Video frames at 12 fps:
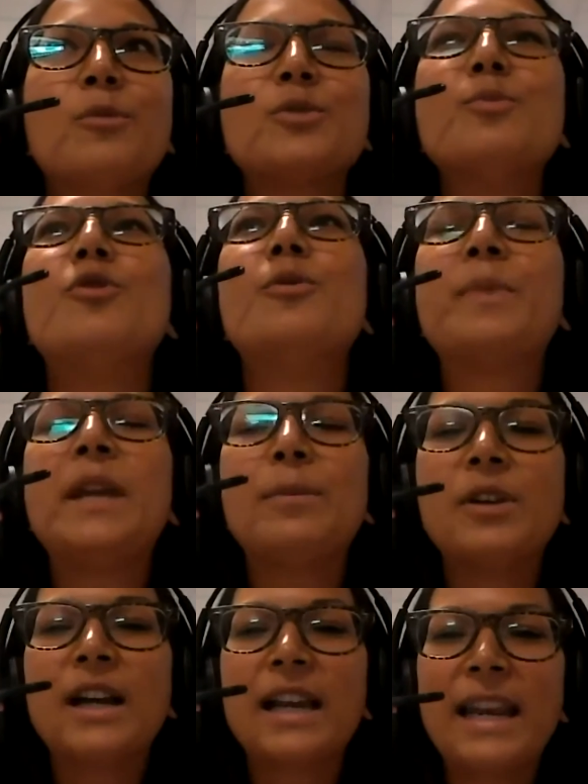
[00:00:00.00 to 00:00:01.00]
more
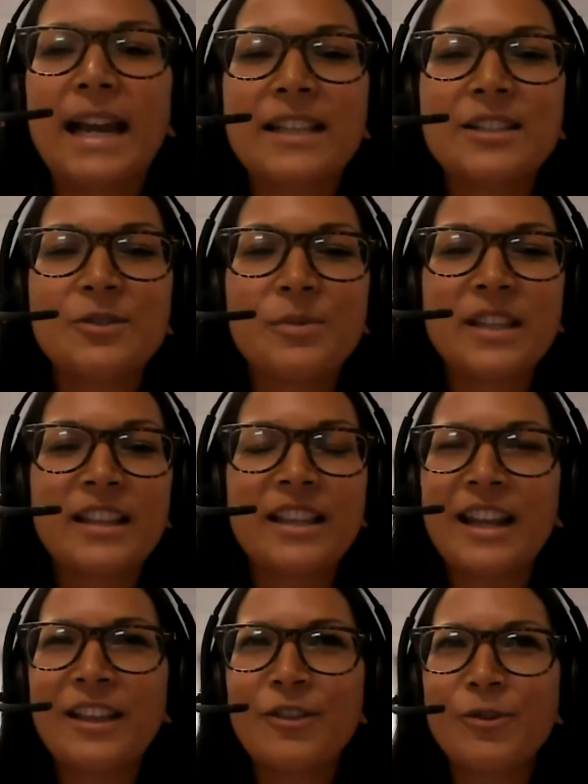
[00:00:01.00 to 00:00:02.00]
people connected with it
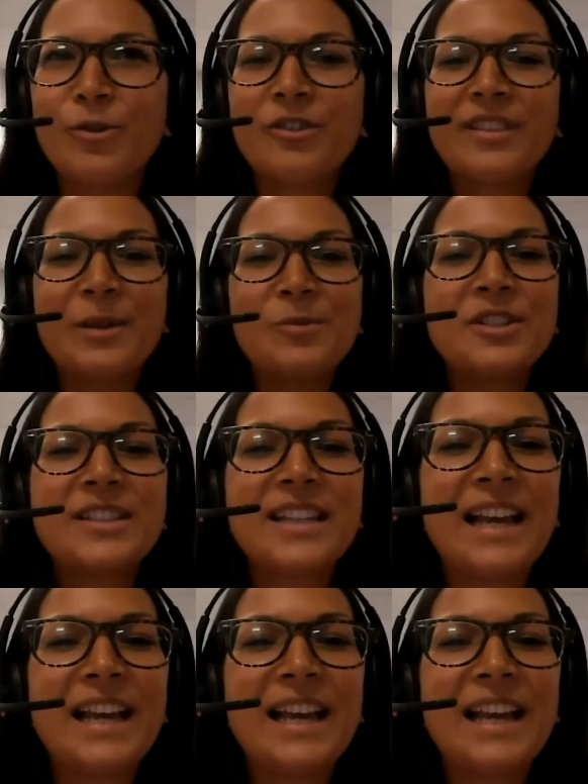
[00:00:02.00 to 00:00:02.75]
than I thought they would.